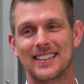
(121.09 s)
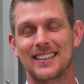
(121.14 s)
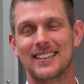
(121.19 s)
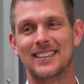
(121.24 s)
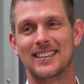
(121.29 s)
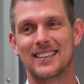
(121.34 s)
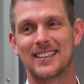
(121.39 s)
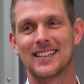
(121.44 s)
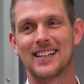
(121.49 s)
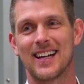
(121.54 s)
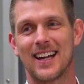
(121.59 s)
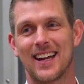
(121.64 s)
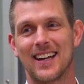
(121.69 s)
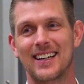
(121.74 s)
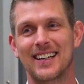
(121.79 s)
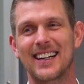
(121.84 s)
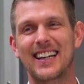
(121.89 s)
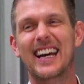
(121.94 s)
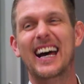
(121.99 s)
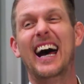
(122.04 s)
and they get
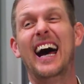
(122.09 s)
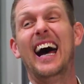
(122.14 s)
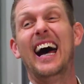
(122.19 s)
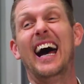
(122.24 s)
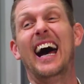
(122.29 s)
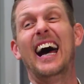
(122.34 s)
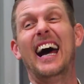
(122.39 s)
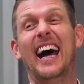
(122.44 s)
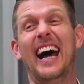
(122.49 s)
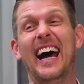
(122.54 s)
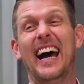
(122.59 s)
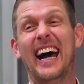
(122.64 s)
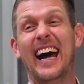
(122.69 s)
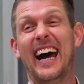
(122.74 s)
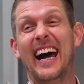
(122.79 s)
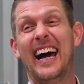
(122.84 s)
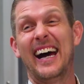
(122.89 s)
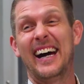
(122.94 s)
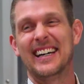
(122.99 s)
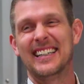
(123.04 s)
to hear those
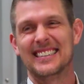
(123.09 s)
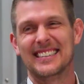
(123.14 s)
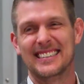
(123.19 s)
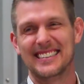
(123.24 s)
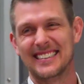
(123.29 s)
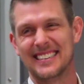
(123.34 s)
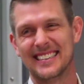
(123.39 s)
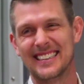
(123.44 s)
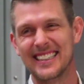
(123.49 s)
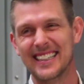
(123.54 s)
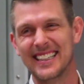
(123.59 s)
stories and they get to